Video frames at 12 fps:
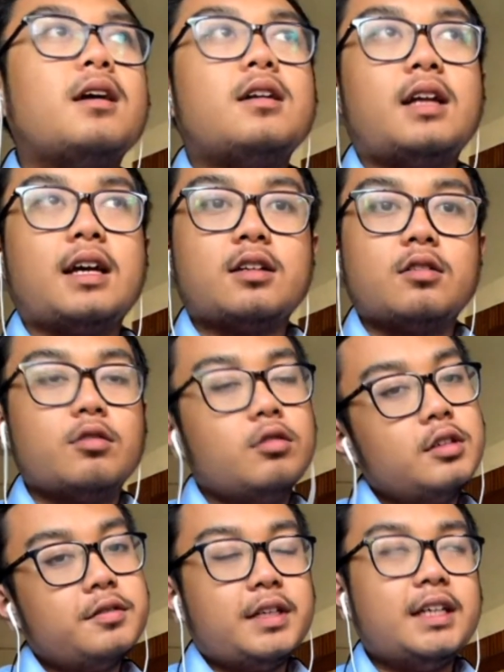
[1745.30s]
Like all
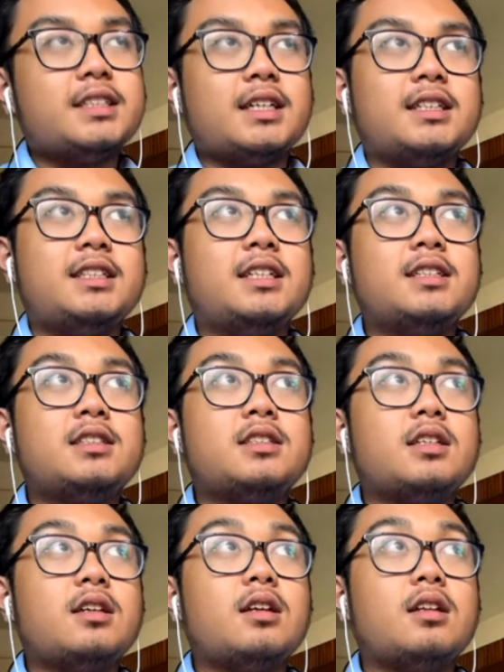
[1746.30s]
of these ideas,
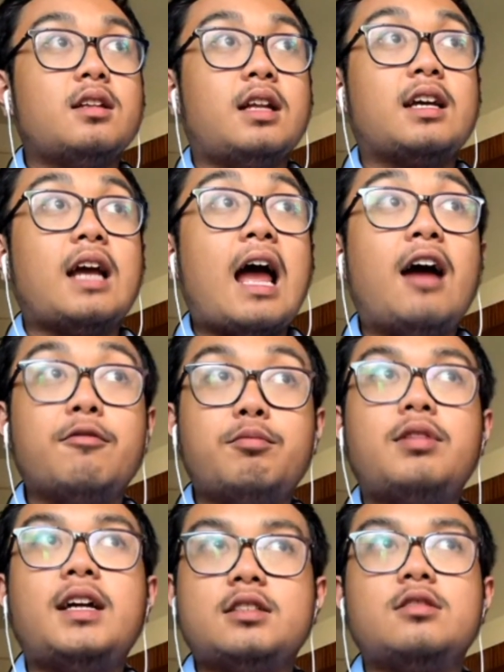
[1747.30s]
like have
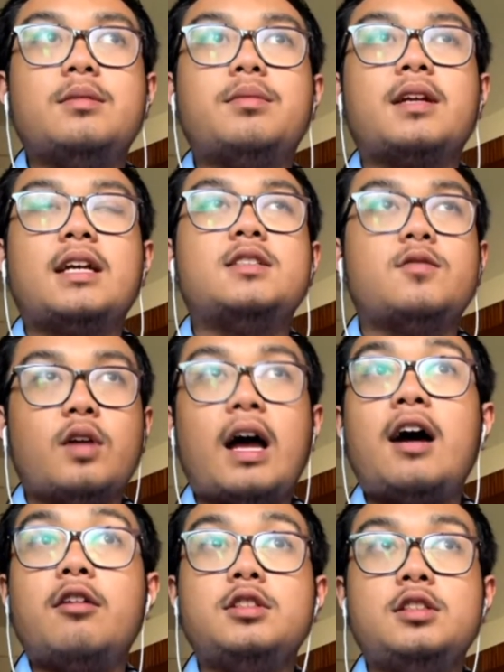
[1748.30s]
practical implications for
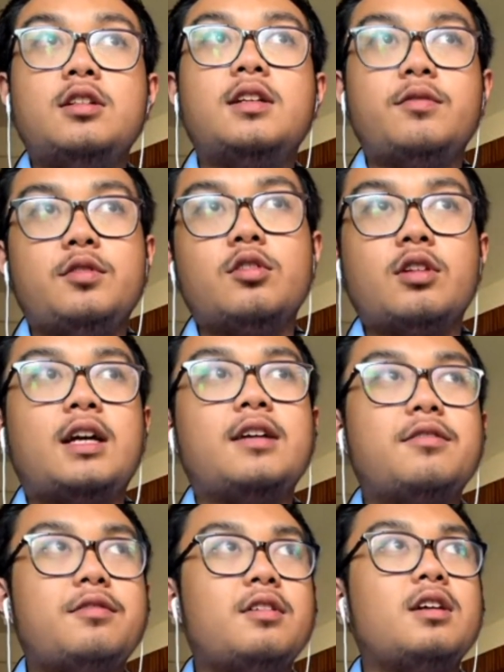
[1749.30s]
how you live your life.
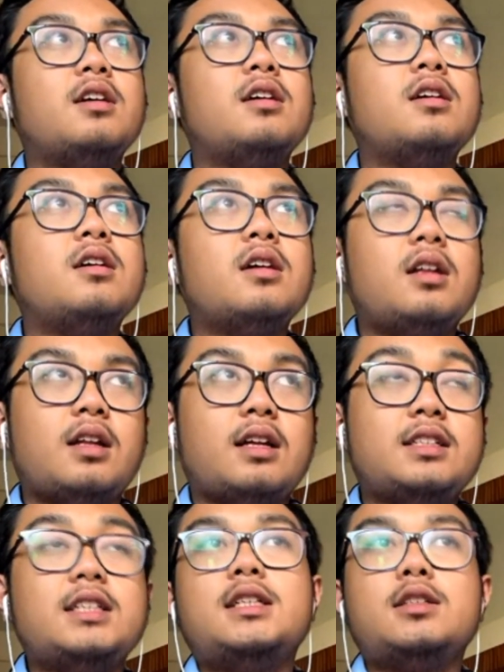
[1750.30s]
Uh,
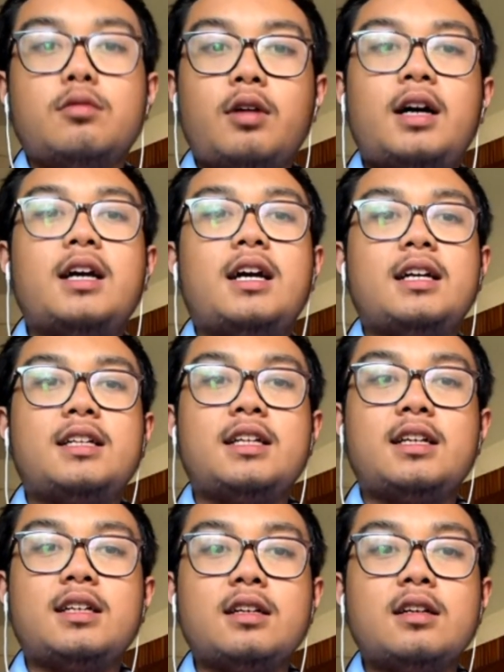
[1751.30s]
this is why I
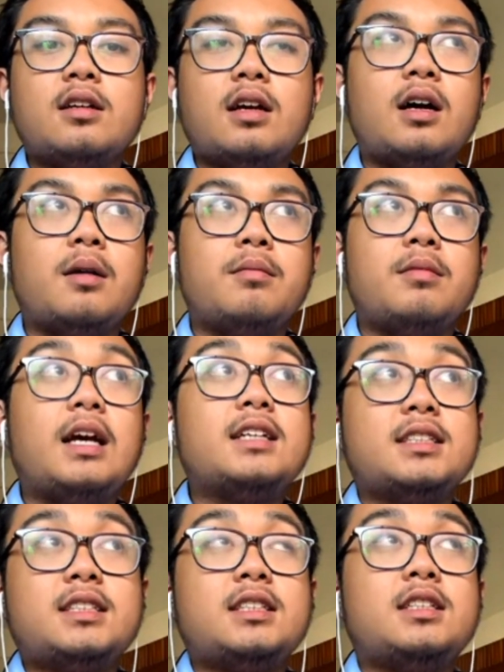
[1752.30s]
think um,
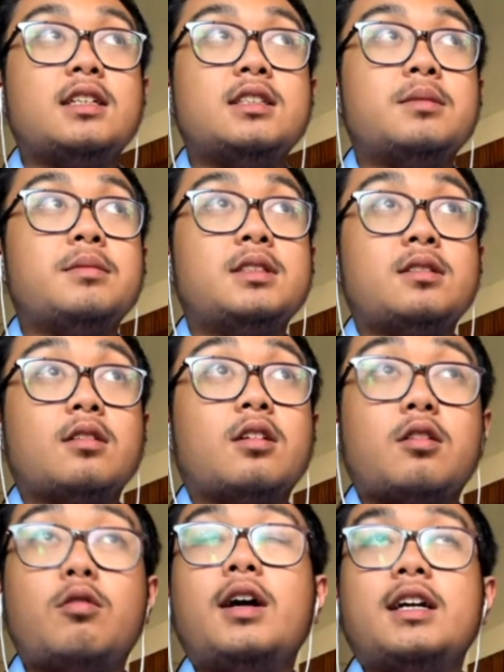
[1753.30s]
existentialism is
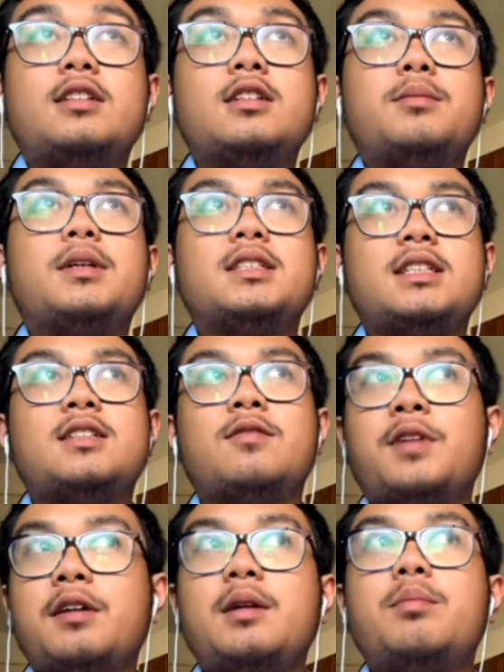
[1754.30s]
quite good because it's a
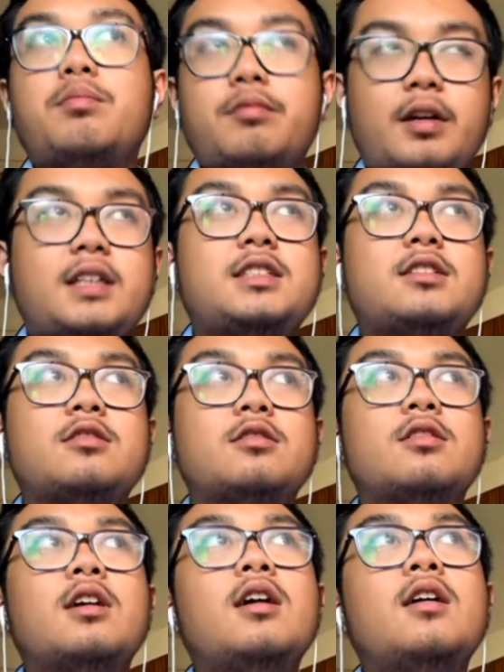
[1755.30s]
very practical
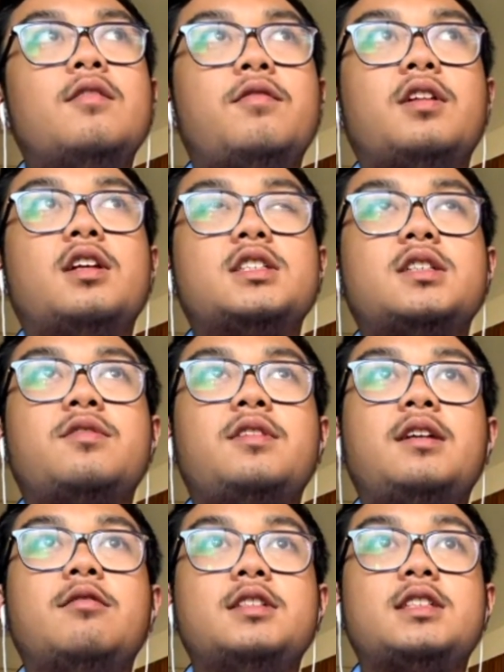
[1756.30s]
philosophy
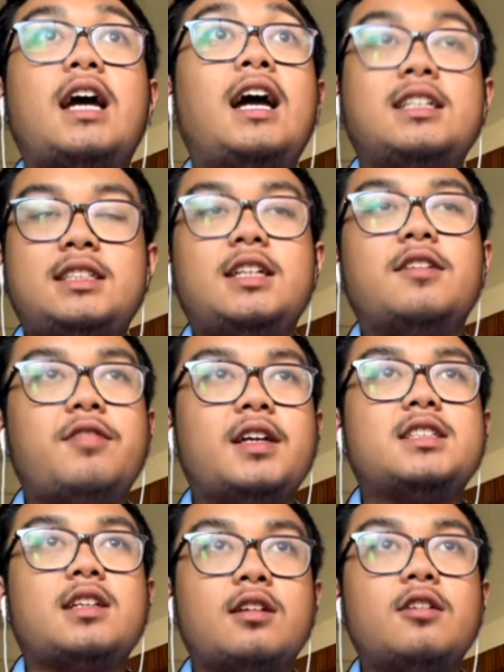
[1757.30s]
which actually affects
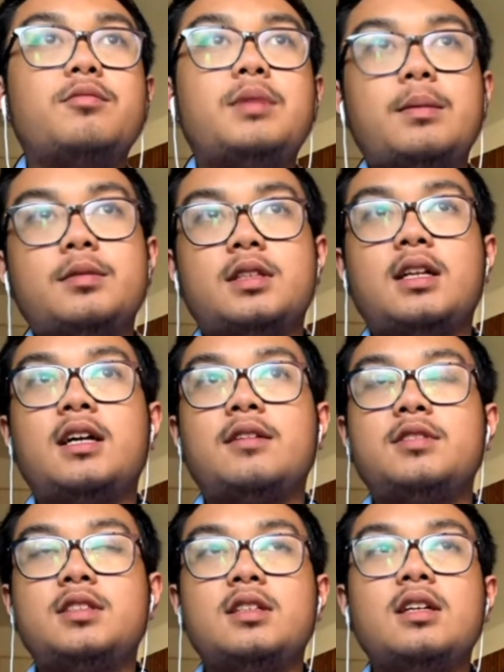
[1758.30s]
a lot of people's
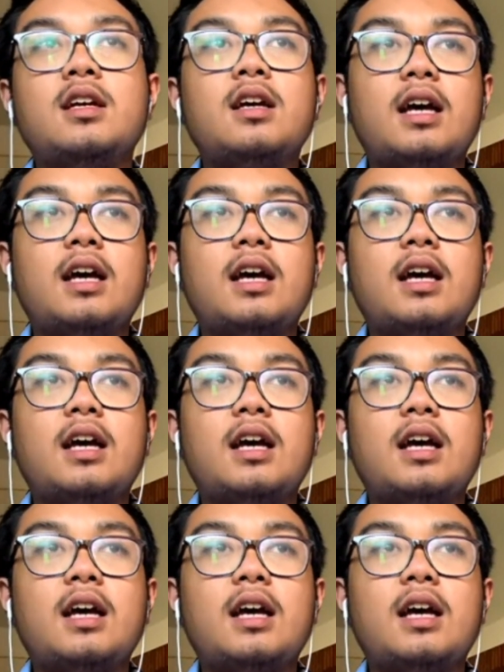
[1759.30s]
lives.